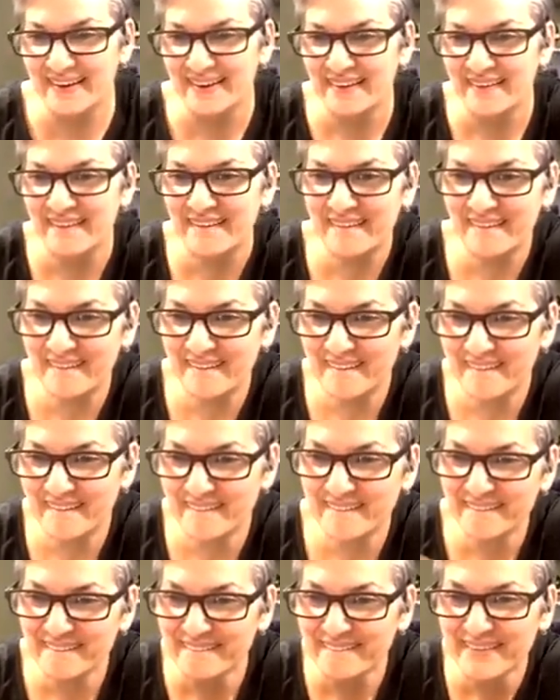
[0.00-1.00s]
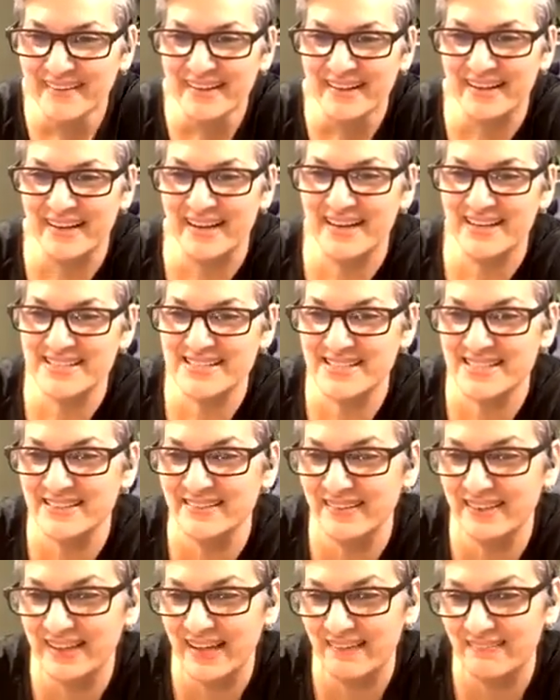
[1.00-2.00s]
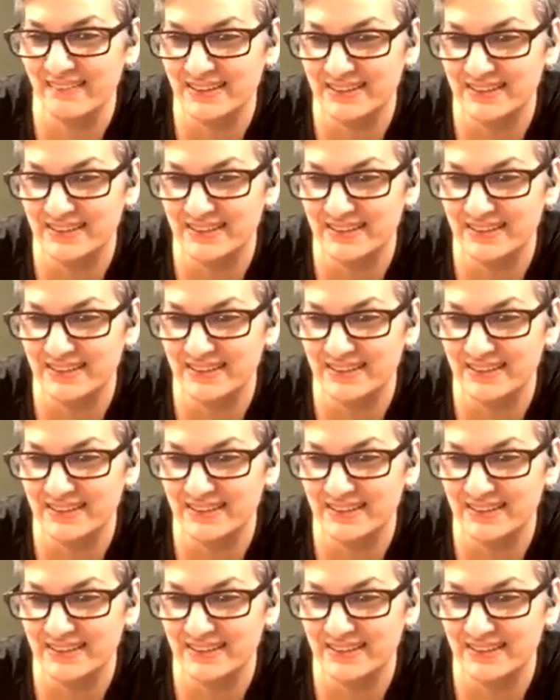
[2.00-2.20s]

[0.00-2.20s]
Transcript: can I see a little